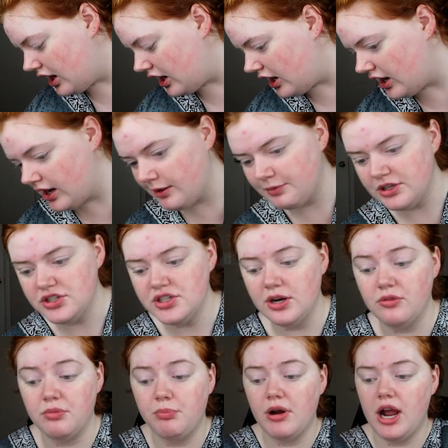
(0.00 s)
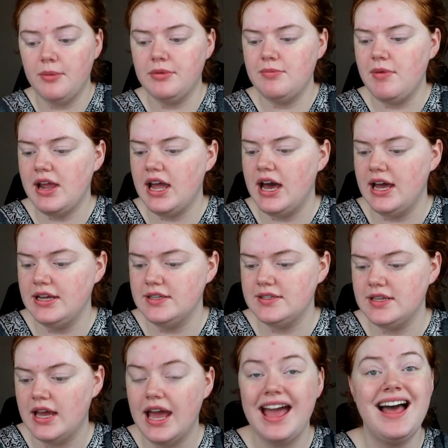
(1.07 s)
I'm gonna start with priming my
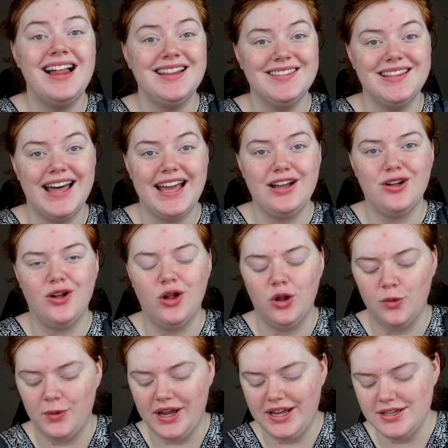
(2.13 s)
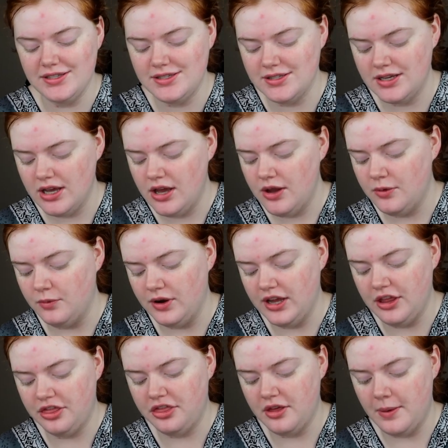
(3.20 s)
eyes, like always,
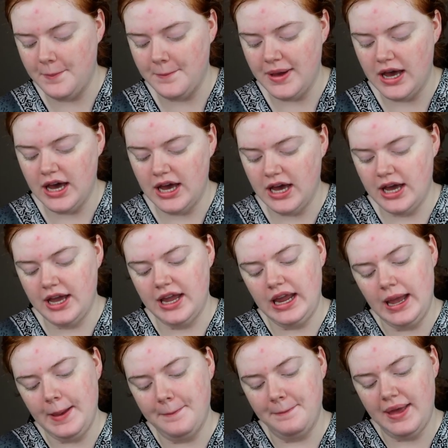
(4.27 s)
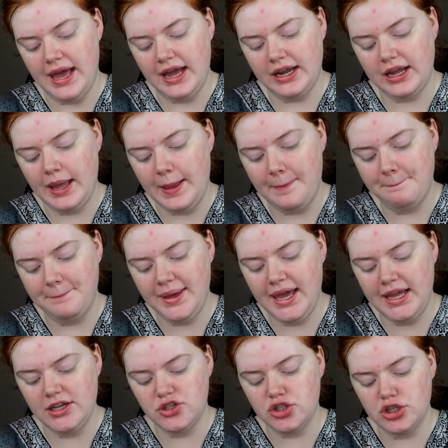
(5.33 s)
with my MAC
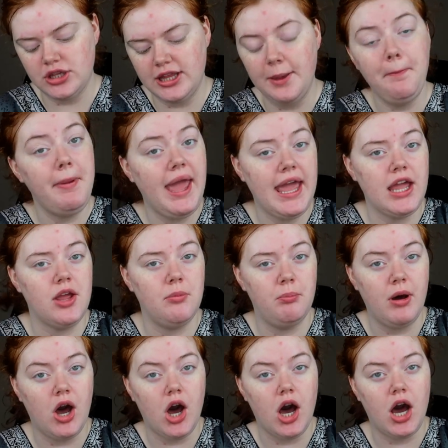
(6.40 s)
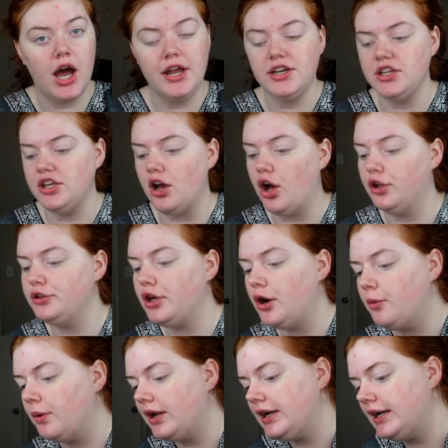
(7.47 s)
Painterly Paint Pot. Y'all
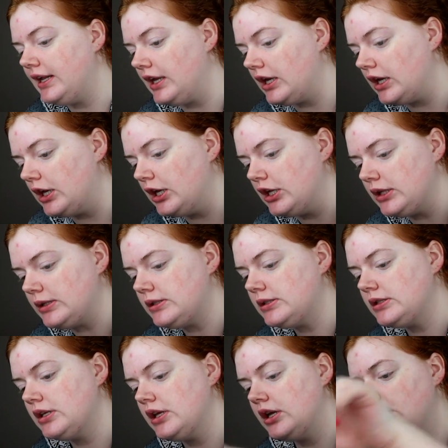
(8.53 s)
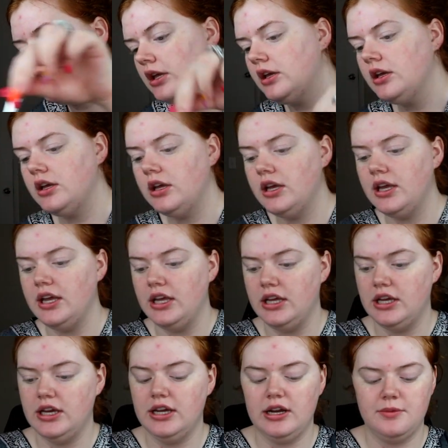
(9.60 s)
know what it is.
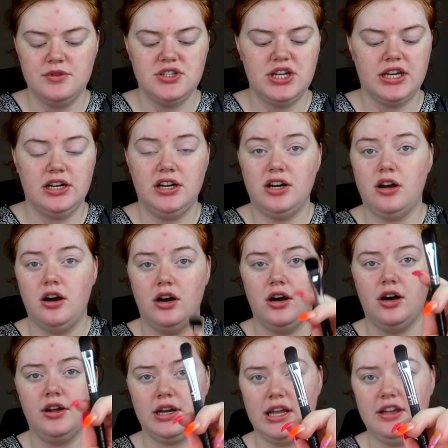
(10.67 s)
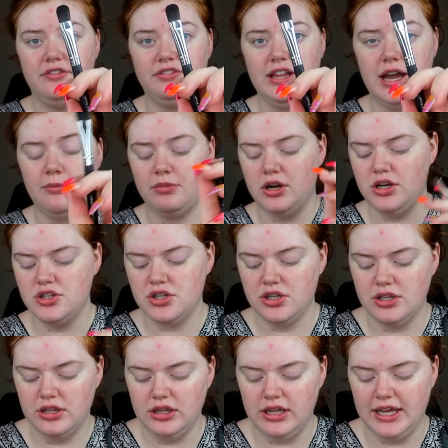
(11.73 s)
And I'm just taking it on a flat brush
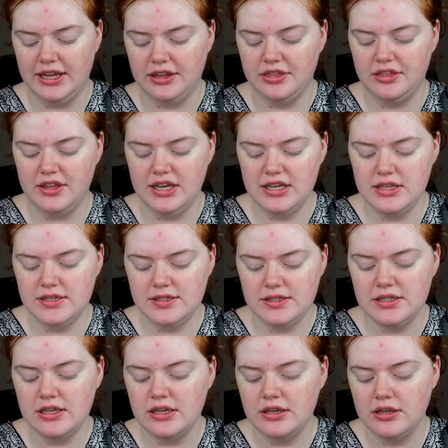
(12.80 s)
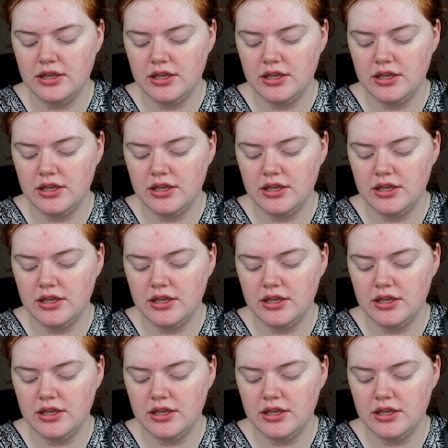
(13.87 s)
like this.